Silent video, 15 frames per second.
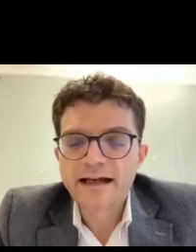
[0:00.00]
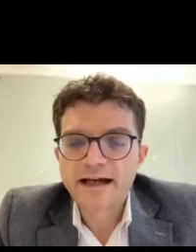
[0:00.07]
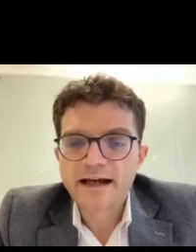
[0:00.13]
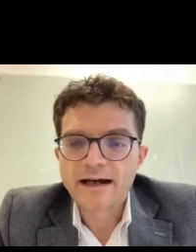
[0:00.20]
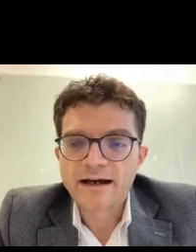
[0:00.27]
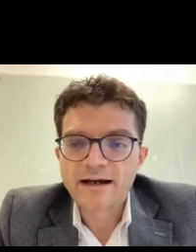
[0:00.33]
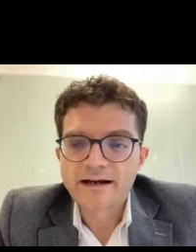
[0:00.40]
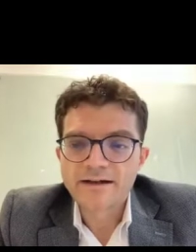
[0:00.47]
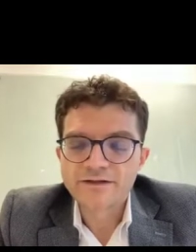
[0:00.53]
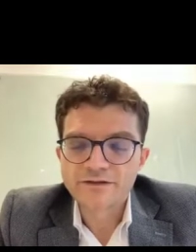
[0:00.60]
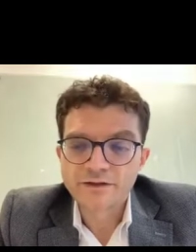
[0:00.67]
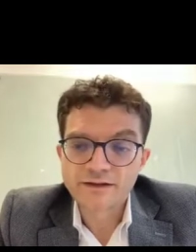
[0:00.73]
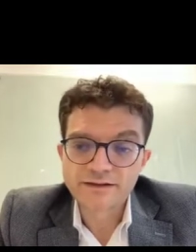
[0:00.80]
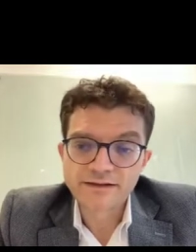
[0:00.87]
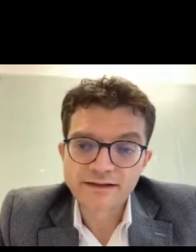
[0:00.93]
Uh,
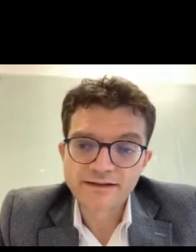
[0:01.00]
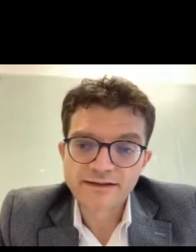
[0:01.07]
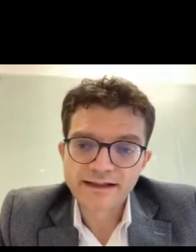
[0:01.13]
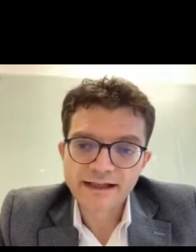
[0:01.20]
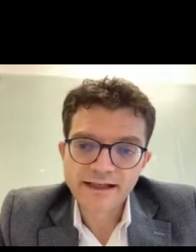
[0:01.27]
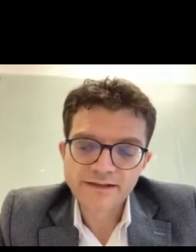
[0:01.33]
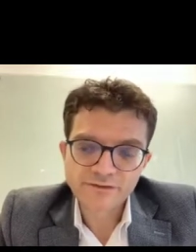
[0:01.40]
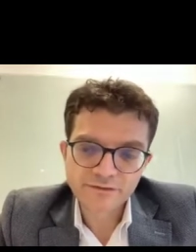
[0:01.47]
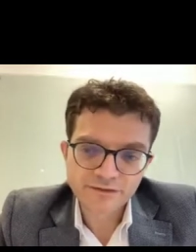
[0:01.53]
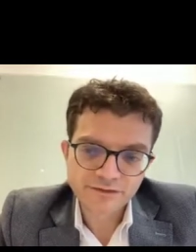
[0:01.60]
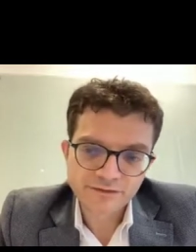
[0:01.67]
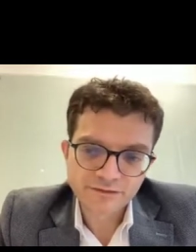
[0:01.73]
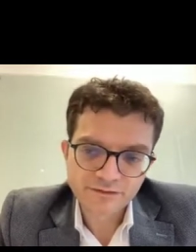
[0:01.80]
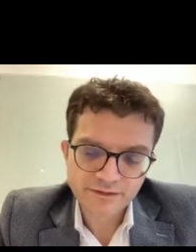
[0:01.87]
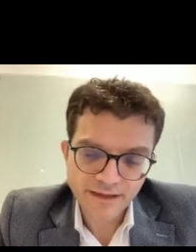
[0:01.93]
so, in, in the case of
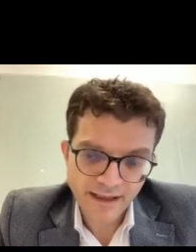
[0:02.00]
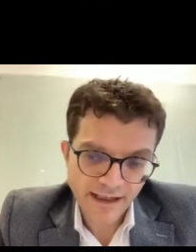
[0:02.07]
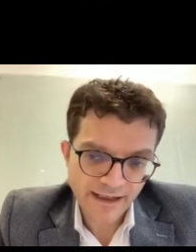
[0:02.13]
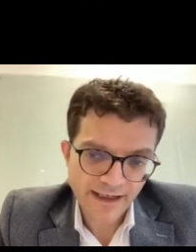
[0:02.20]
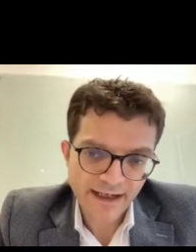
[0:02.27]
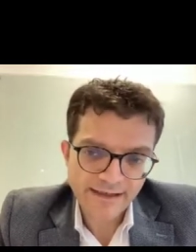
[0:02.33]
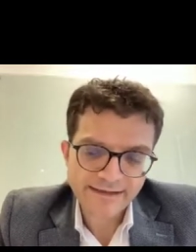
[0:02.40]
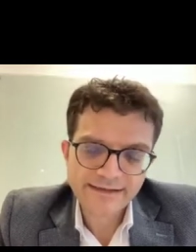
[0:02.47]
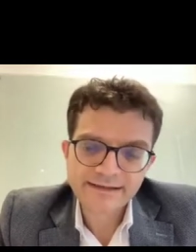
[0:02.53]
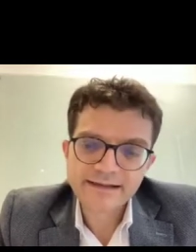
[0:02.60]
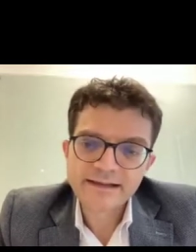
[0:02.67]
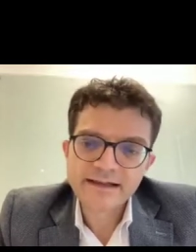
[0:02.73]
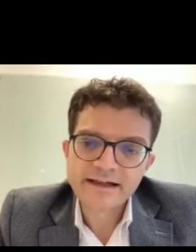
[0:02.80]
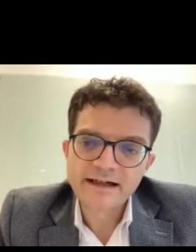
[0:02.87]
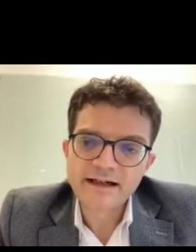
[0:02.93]
TerraNet,
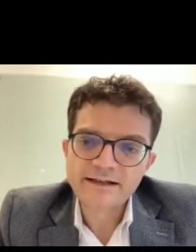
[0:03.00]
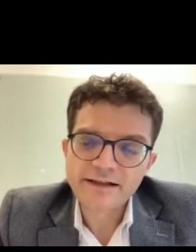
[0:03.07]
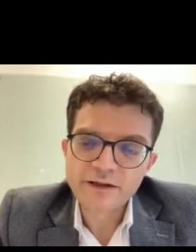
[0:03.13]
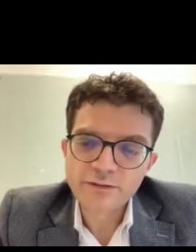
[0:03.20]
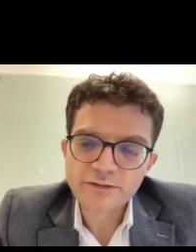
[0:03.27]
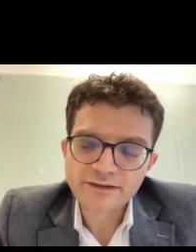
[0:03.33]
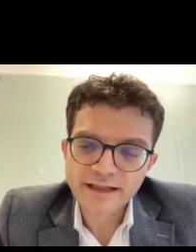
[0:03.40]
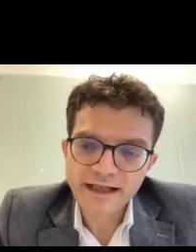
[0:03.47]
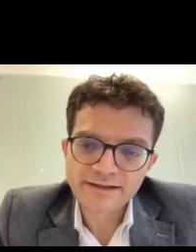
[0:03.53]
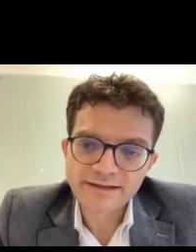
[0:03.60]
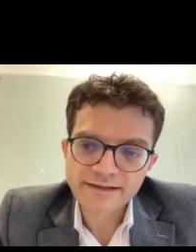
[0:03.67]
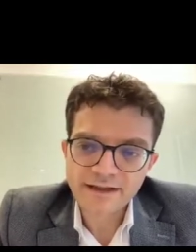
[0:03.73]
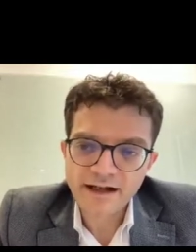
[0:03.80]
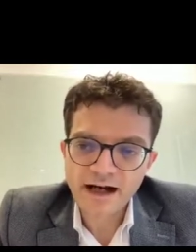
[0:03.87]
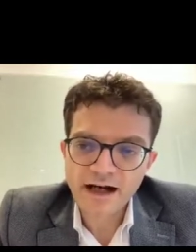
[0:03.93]
uh, the use
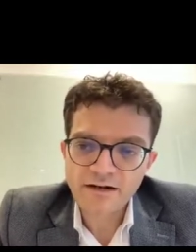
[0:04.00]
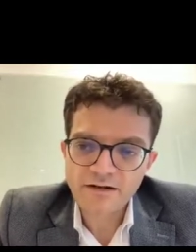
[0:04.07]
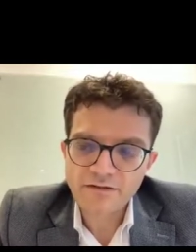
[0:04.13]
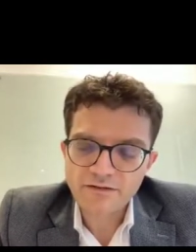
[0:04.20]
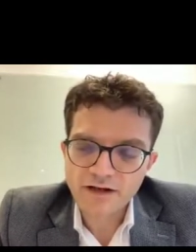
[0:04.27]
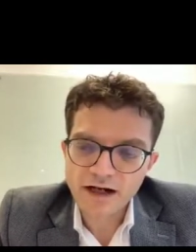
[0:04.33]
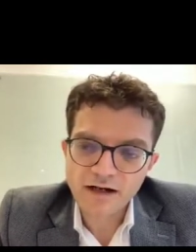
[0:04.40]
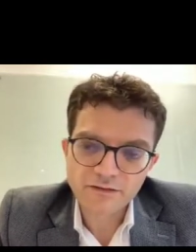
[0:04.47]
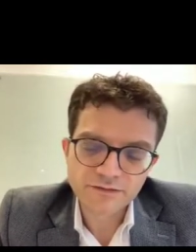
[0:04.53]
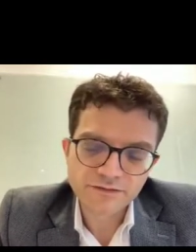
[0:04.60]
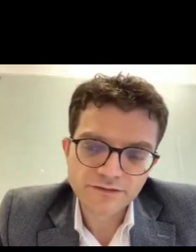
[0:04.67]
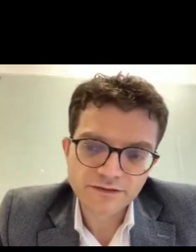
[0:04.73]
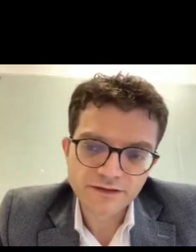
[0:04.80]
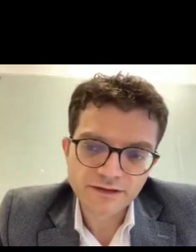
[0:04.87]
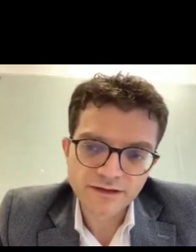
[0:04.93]
cases are
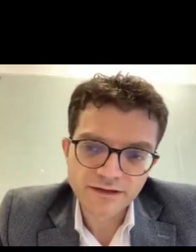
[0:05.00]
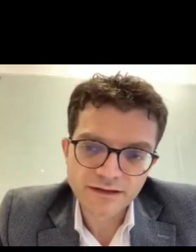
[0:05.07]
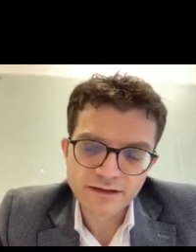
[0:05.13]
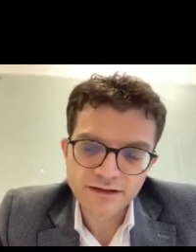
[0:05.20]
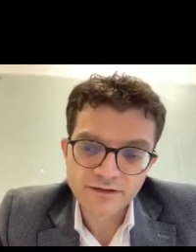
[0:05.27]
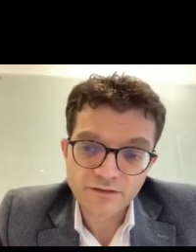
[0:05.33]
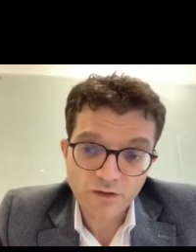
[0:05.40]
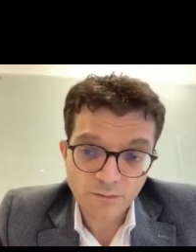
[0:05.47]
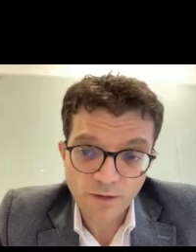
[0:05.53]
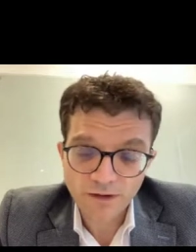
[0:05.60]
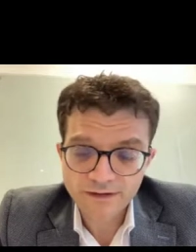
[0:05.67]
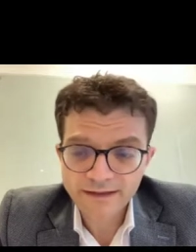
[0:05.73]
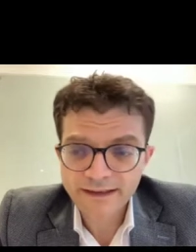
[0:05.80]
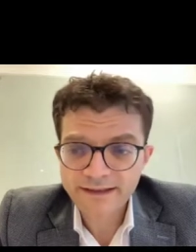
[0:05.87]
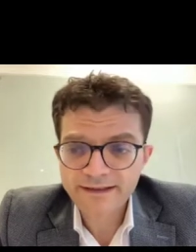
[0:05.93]
around uh, uh,
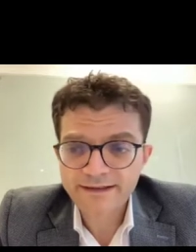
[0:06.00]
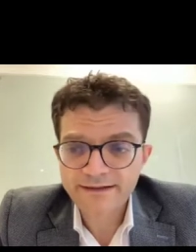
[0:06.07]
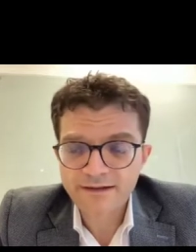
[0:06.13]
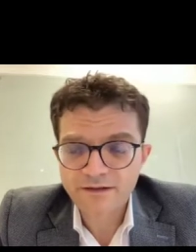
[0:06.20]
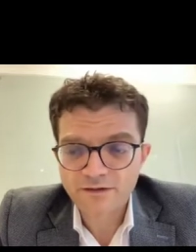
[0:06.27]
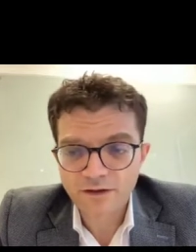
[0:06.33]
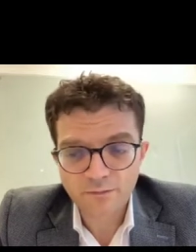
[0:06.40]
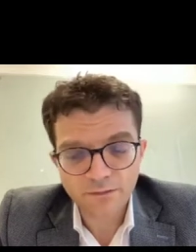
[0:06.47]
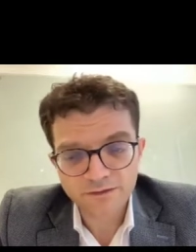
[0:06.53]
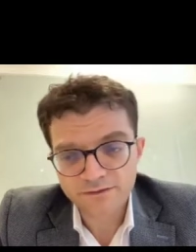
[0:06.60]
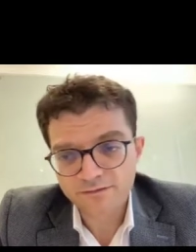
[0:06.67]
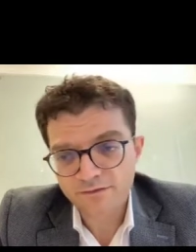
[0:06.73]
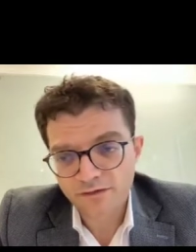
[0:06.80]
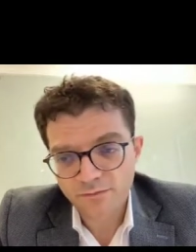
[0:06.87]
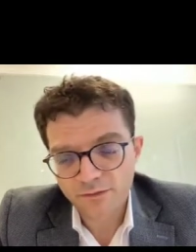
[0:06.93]
robotics, robot,
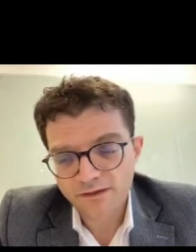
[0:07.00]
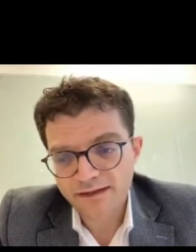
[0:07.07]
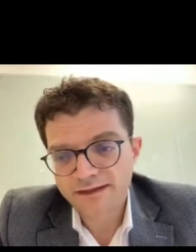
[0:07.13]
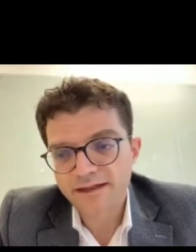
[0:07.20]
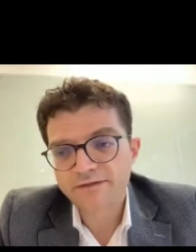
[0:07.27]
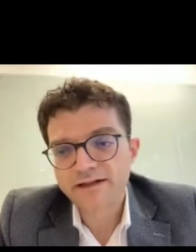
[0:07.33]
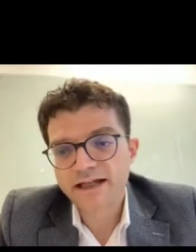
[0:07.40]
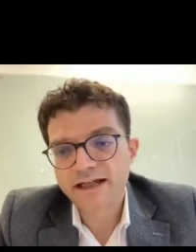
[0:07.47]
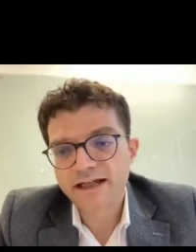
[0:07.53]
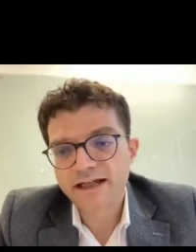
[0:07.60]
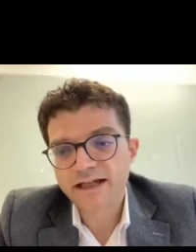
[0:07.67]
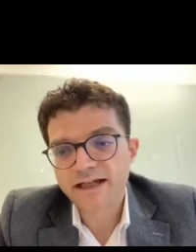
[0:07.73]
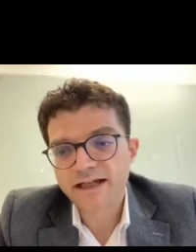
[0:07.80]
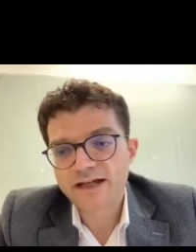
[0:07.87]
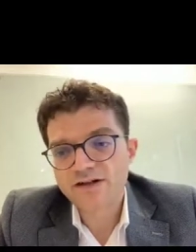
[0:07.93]
robotic
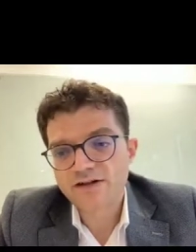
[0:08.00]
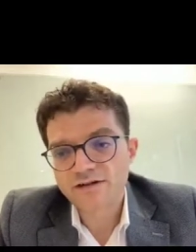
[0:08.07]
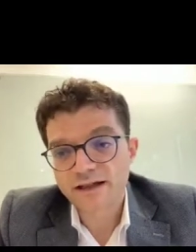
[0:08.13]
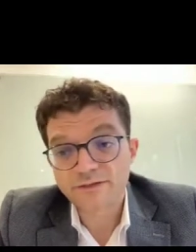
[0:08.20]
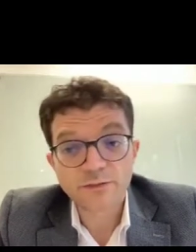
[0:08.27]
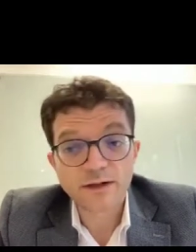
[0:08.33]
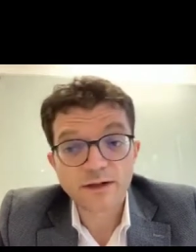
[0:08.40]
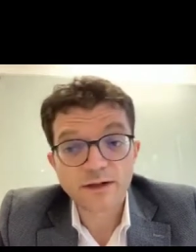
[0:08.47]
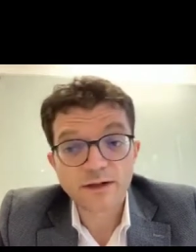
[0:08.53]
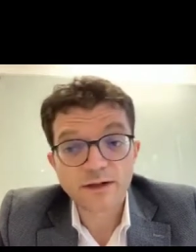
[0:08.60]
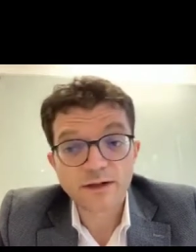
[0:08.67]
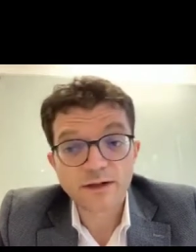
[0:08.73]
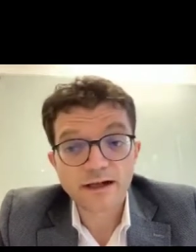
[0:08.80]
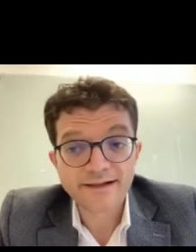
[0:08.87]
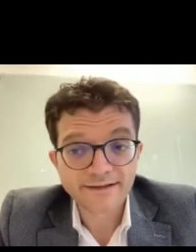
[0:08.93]
navigation, as well as uh,
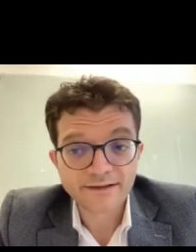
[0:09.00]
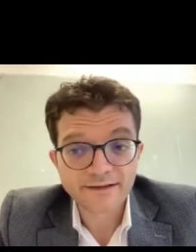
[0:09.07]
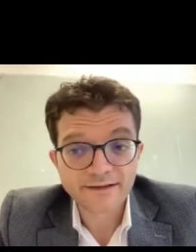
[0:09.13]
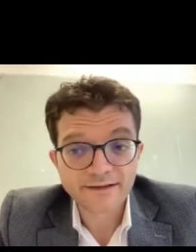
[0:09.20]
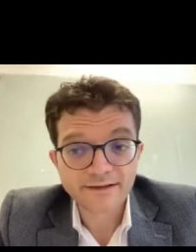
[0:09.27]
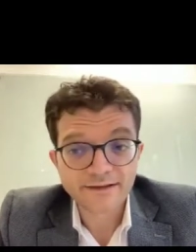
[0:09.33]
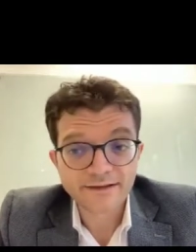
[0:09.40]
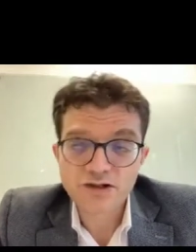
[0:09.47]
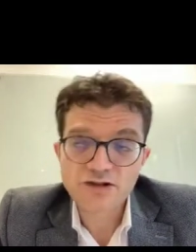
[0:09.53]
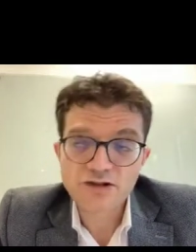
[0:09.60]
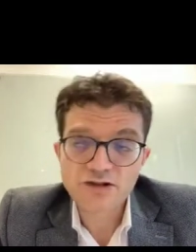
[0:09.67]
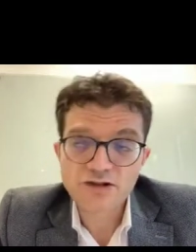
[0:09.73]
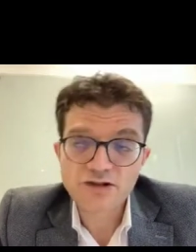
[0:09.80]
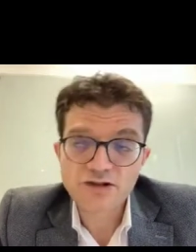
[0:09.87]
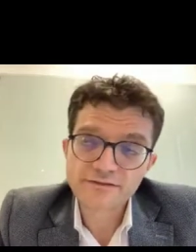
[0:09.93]
potentially
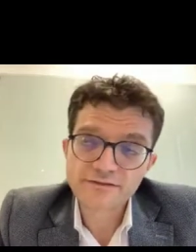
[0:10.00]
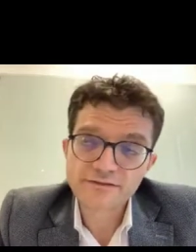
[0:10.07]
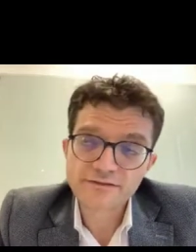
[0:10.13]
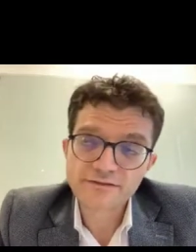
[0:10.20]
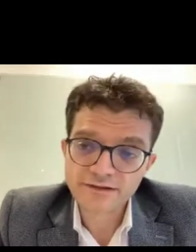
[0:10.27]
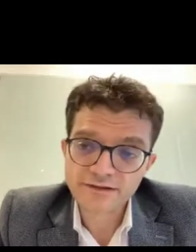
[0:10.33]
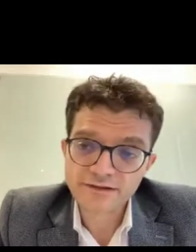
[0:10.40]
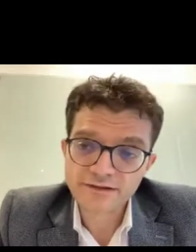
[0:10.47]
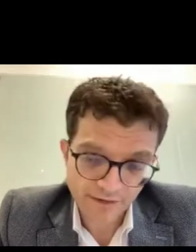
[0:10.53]
driving assistance.